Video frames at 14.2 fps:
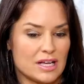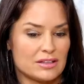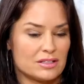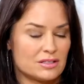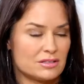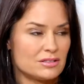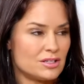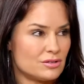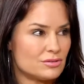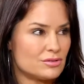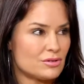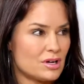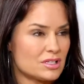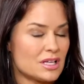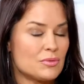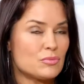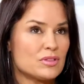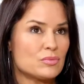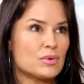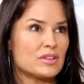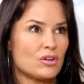saying that you know, drug
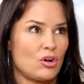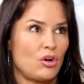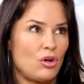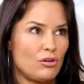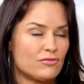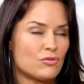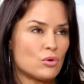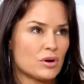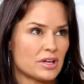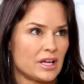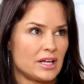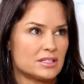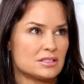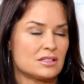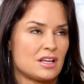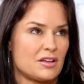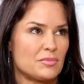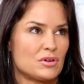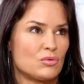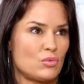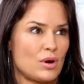with with all four cases that
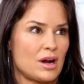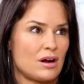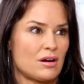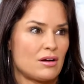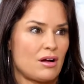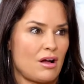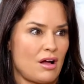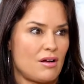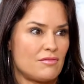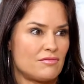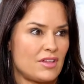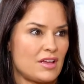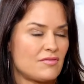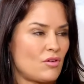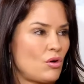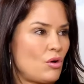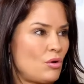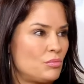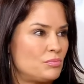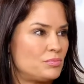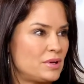I've been aware of, they've
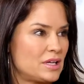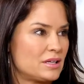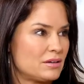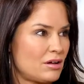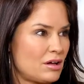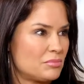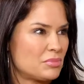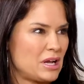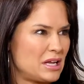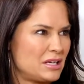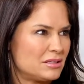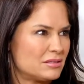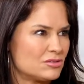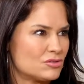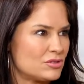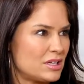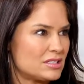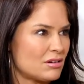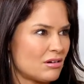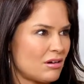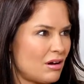all been on pain.
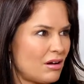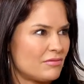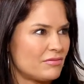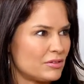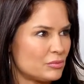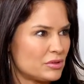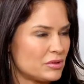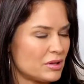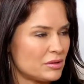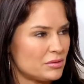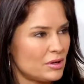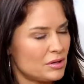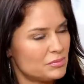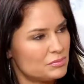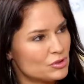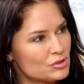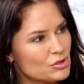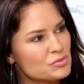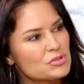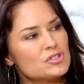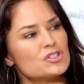They started off with on, on
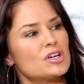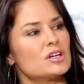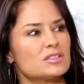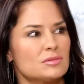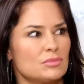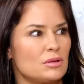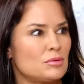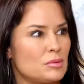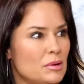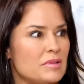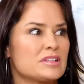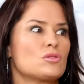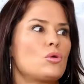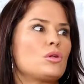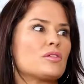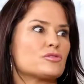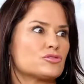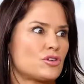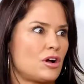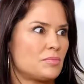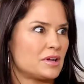prescription drugs and blah blah blah. That's a whole
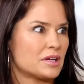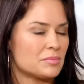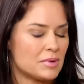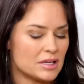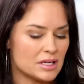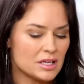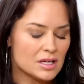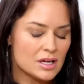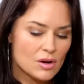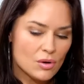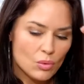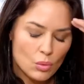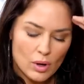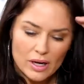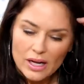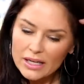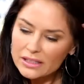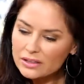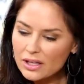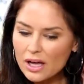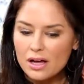other topic. Yeah. But what
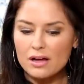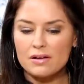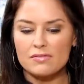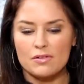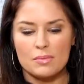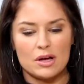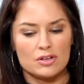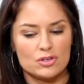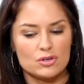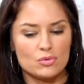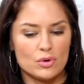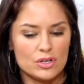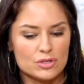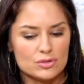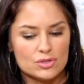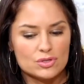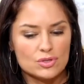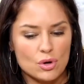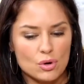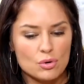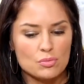I love about you and what you
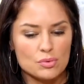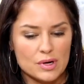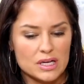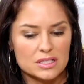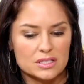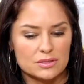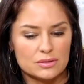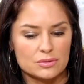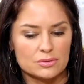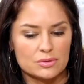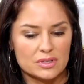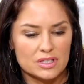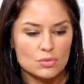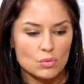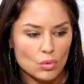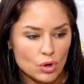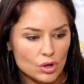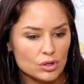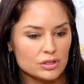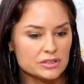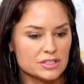so bring to this
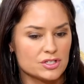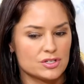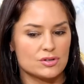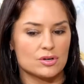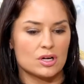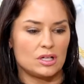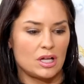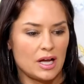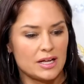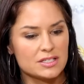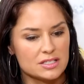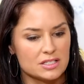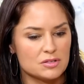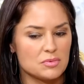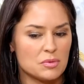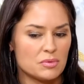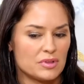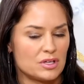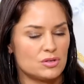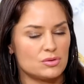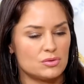world and to your clients and to the
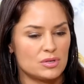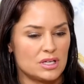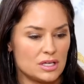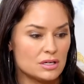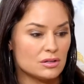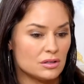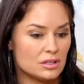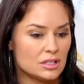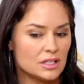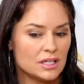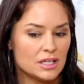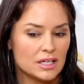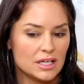people that you heal,